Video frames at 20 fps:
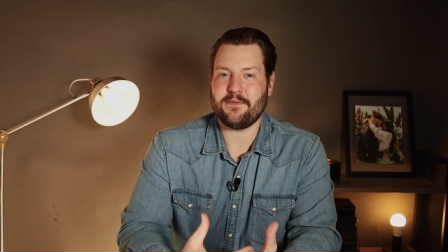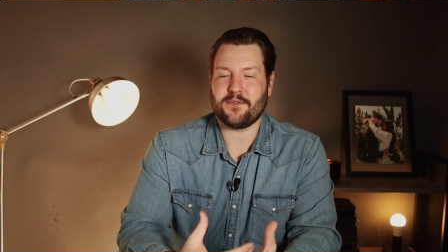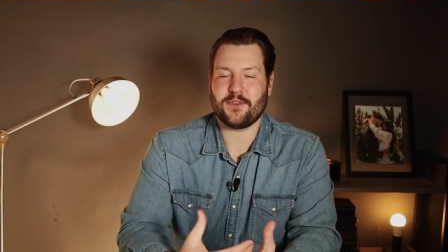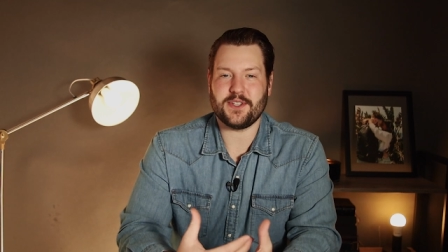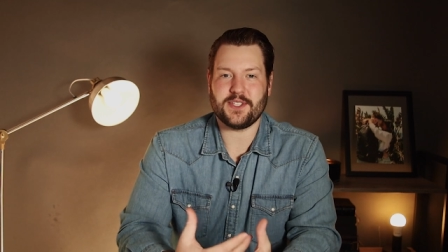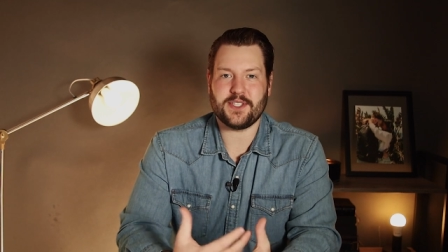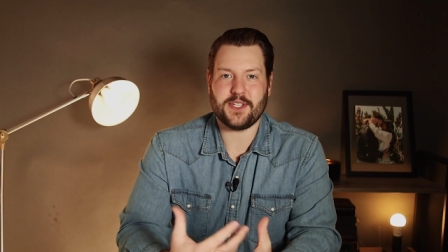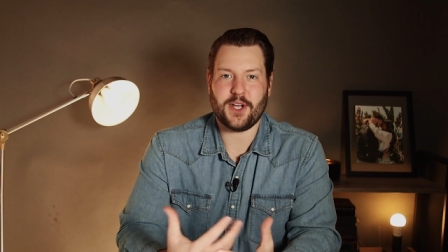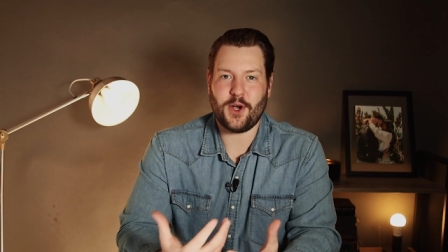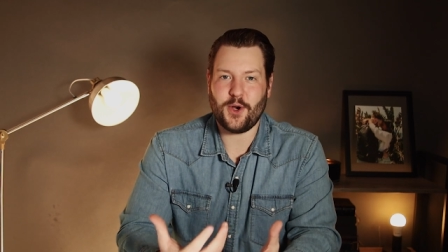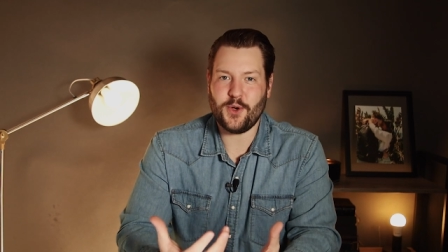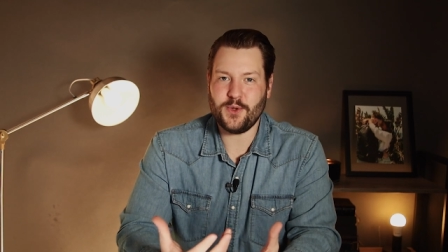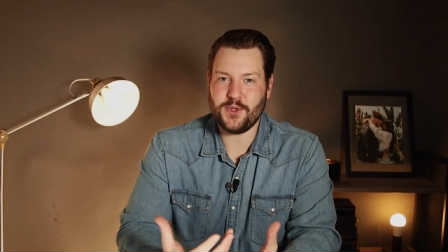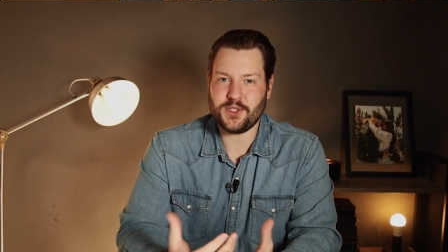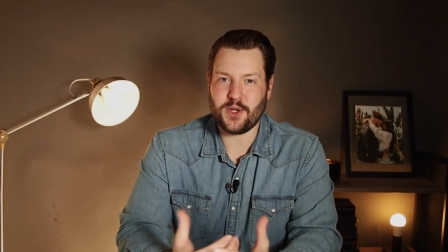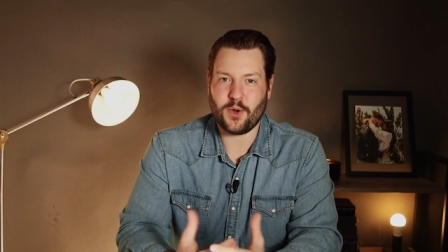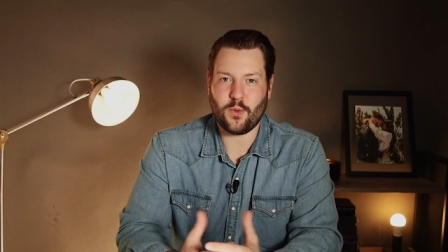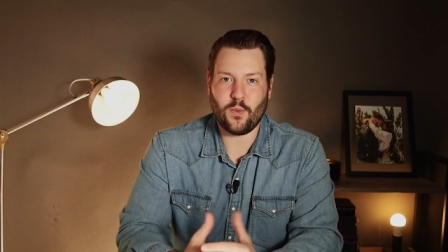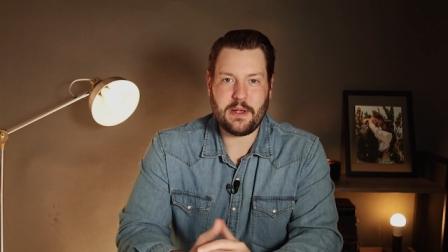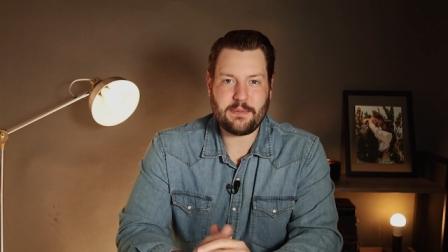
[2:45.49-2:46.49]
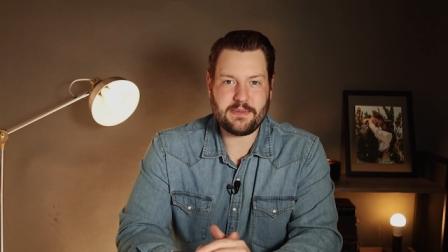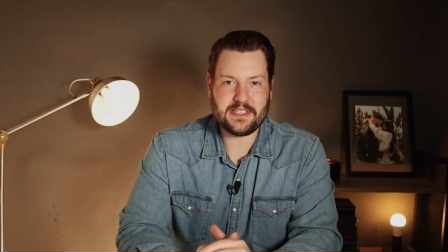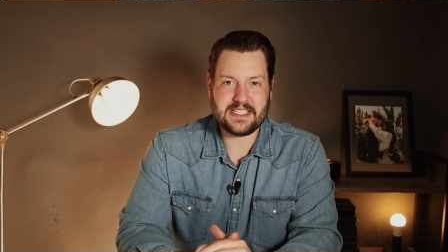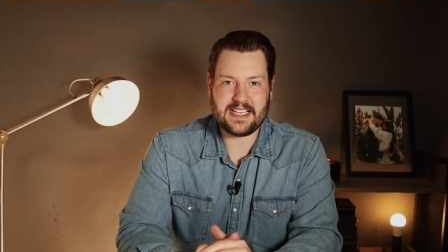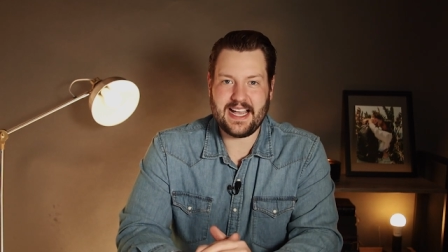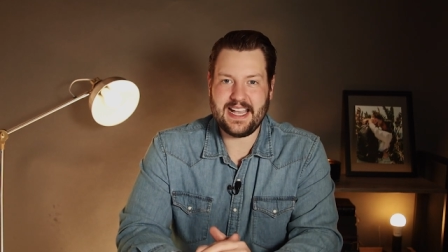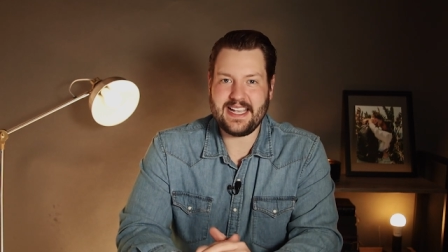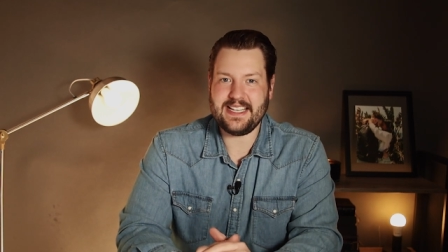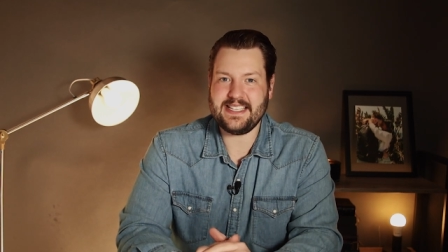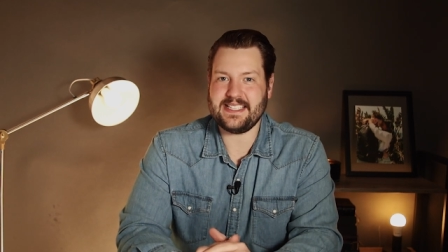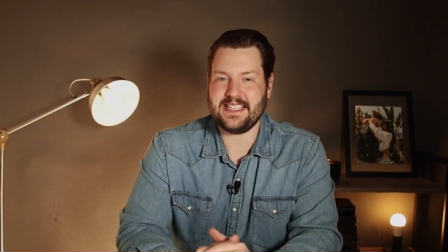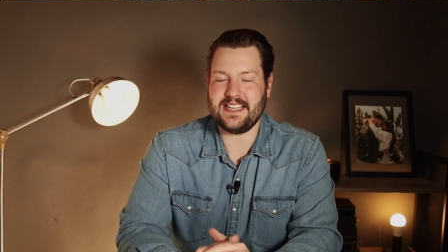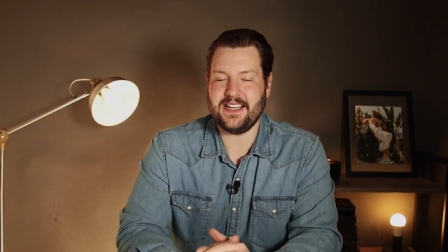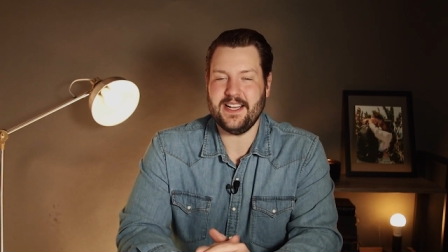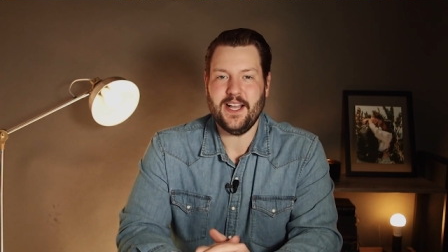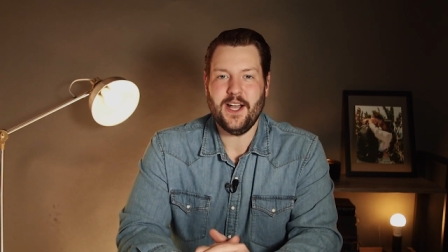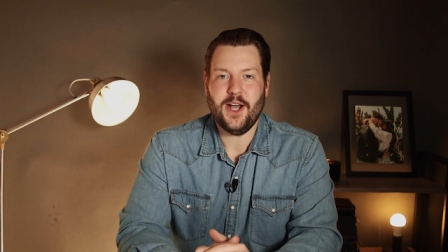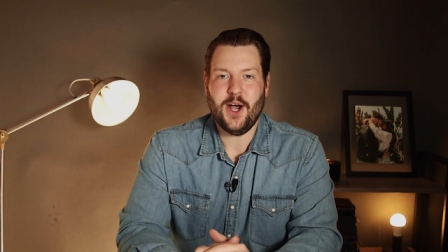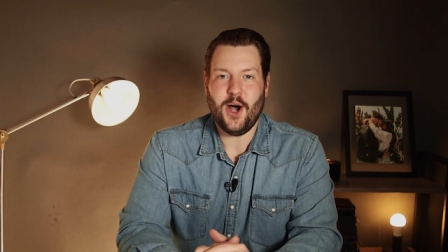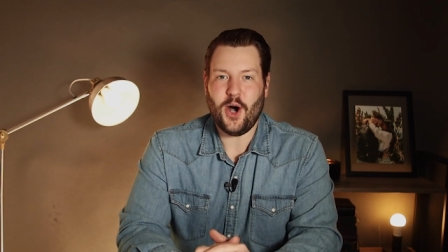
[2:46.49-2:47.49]
and for us to host on websites
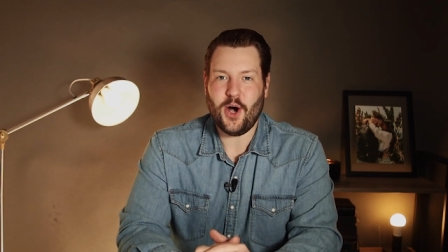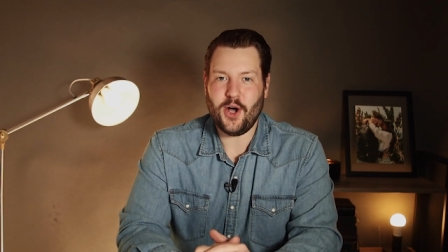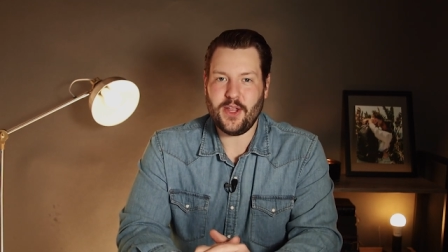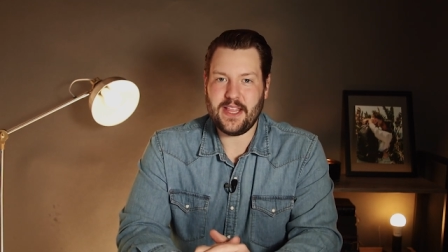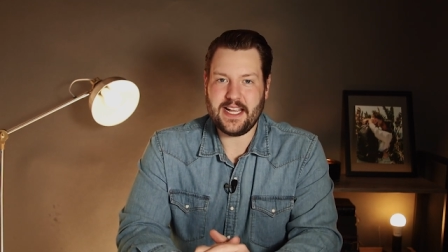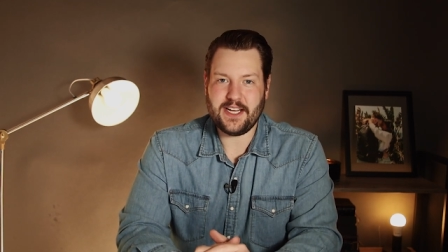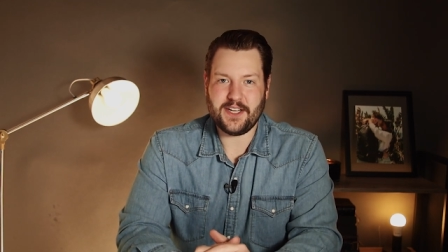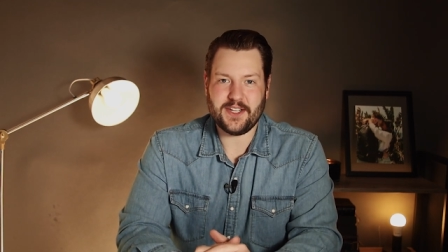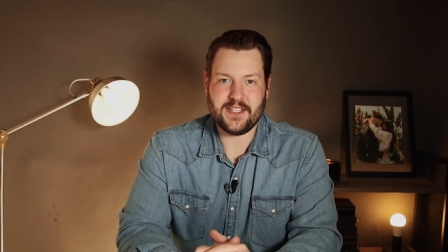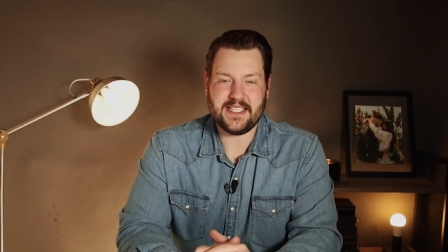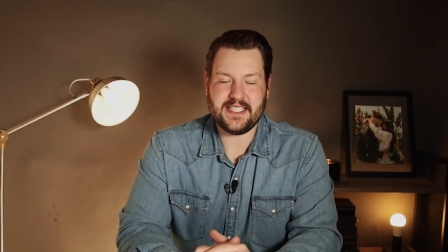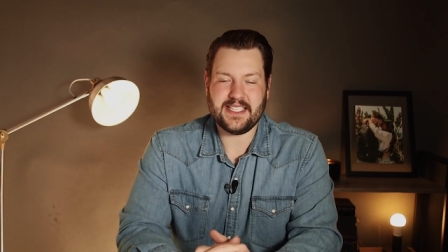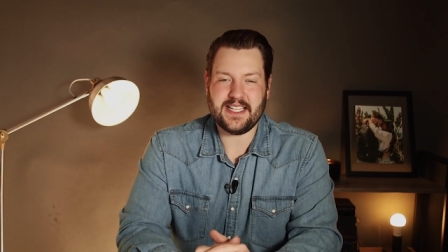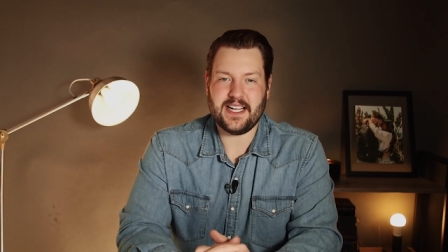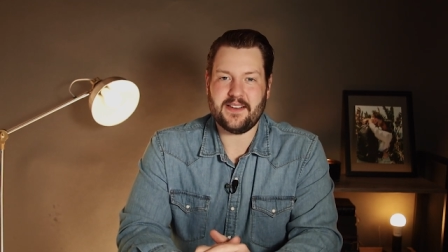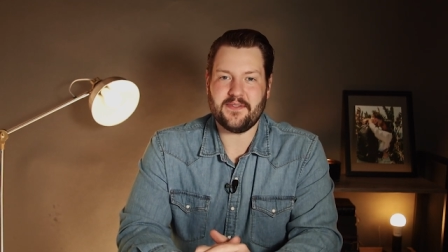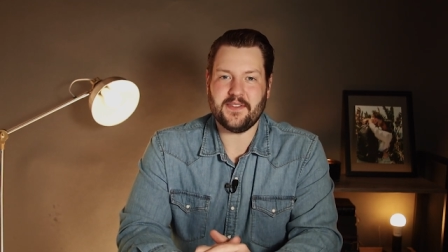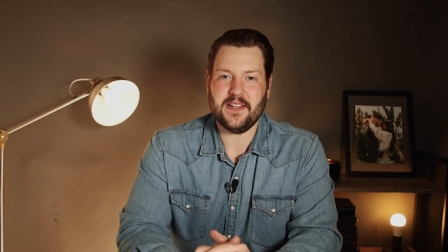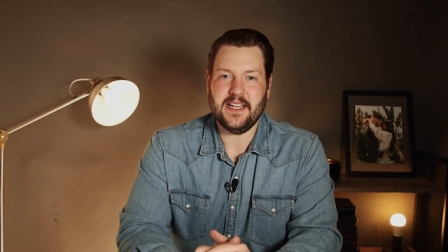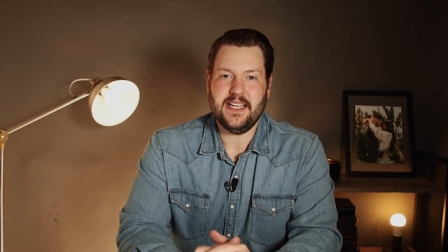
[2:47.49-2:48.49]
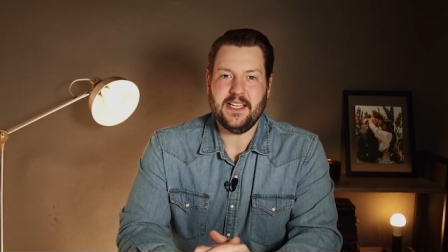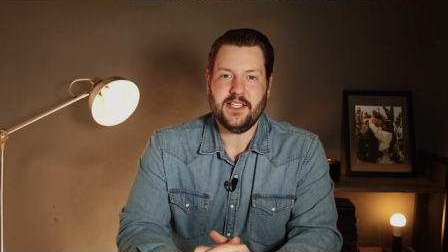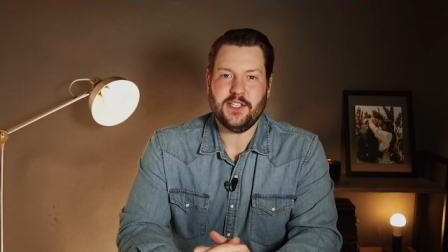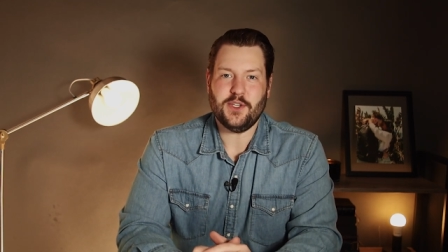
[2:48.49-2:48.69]
and all that good stuff.